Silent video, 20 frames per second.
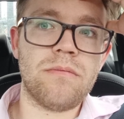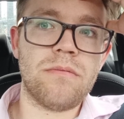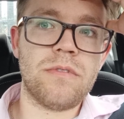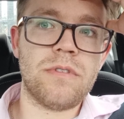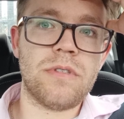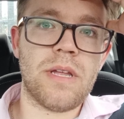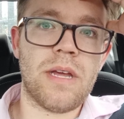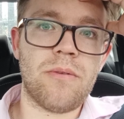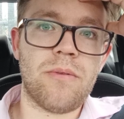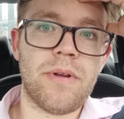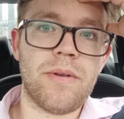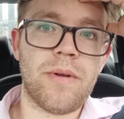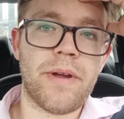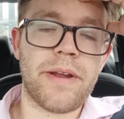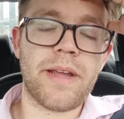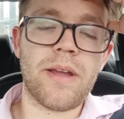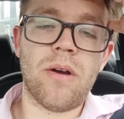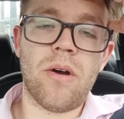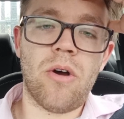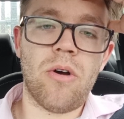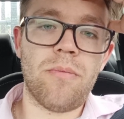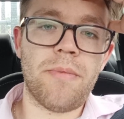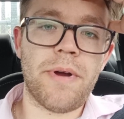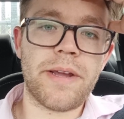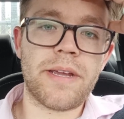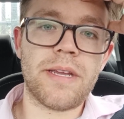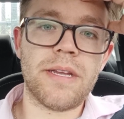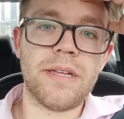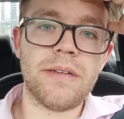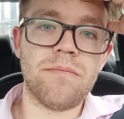So that way, when I get home, I
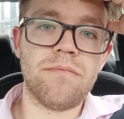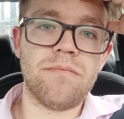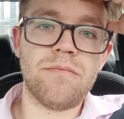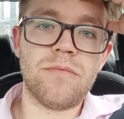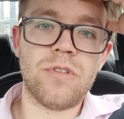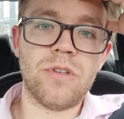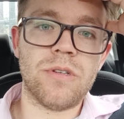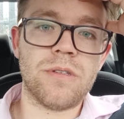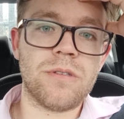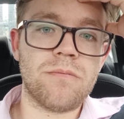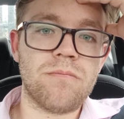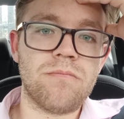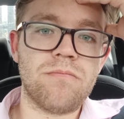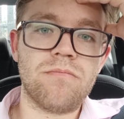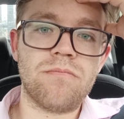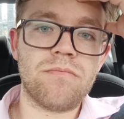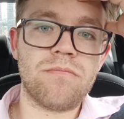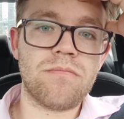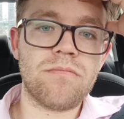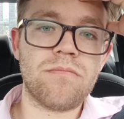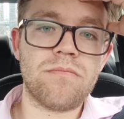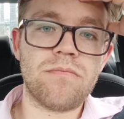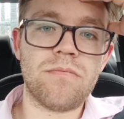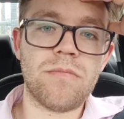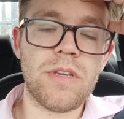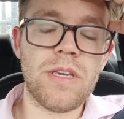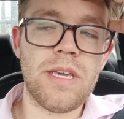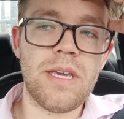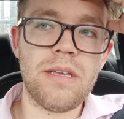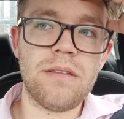can just
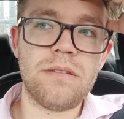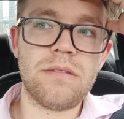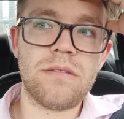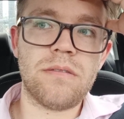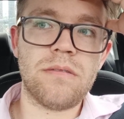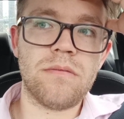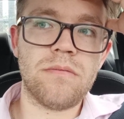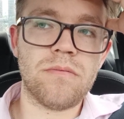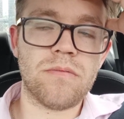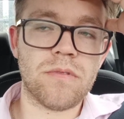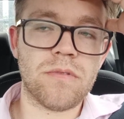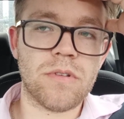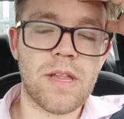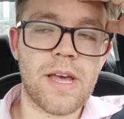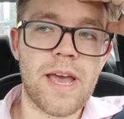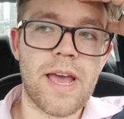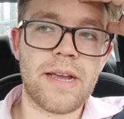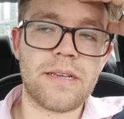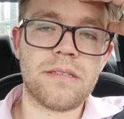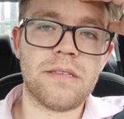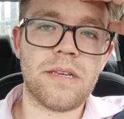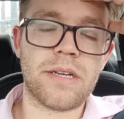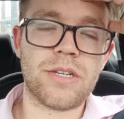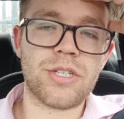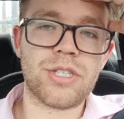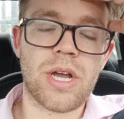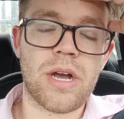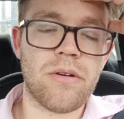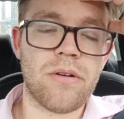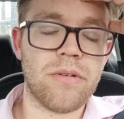eat, relax, take a
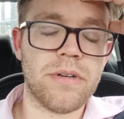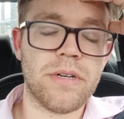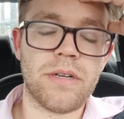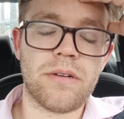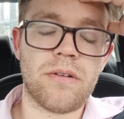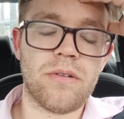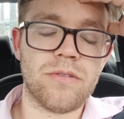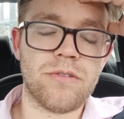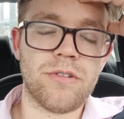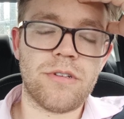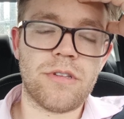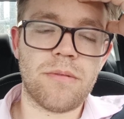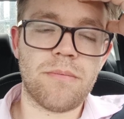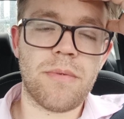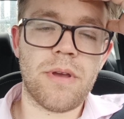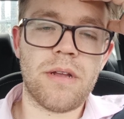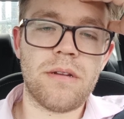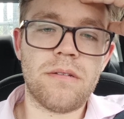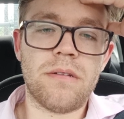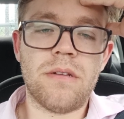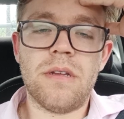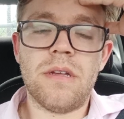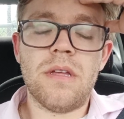shower, and then go straight to bed.